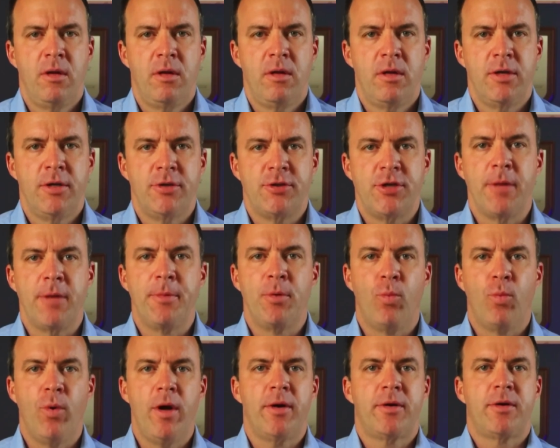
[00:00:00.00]

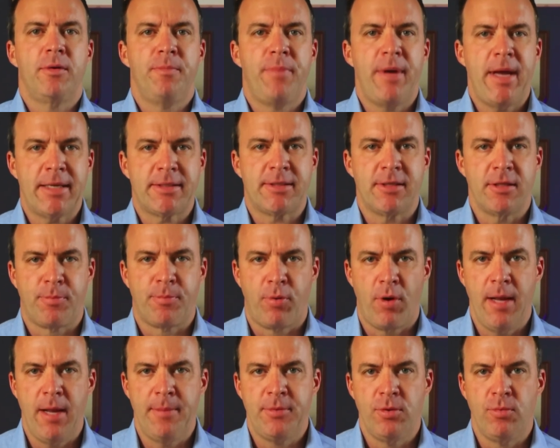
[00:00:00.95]
Gentlemen, welcome back to the
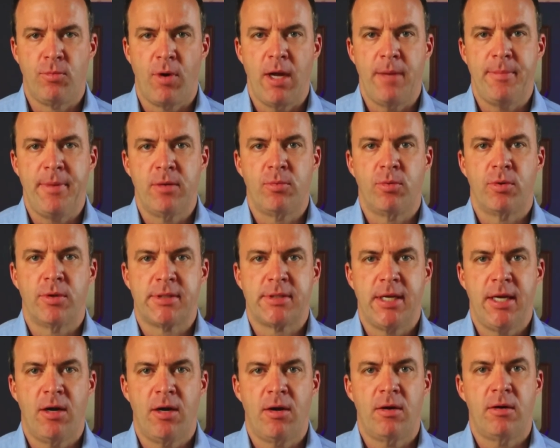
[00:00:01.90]
Prime Dude. Rob Edwards
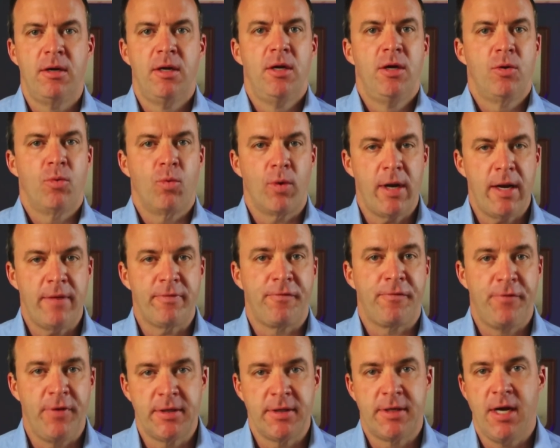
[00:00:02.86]
here. We're going to have a
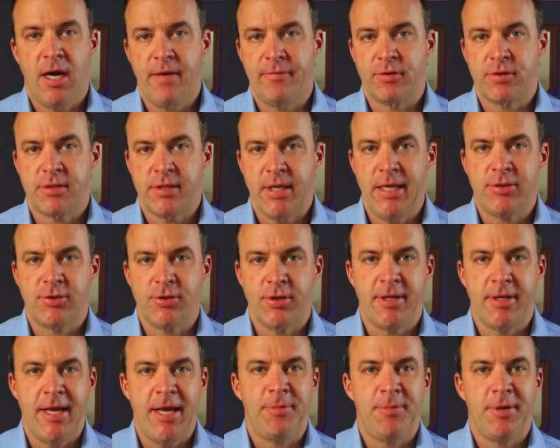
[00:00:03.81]
fun conversation
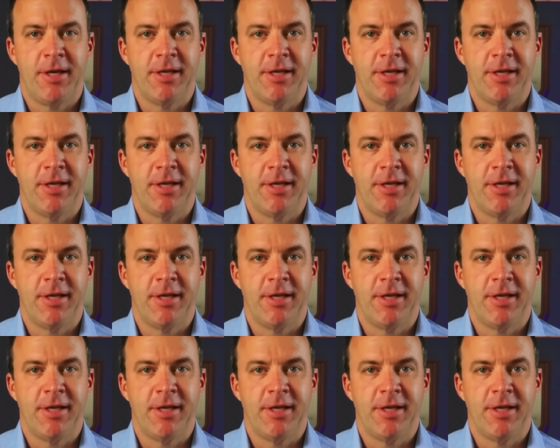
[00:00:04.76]
today because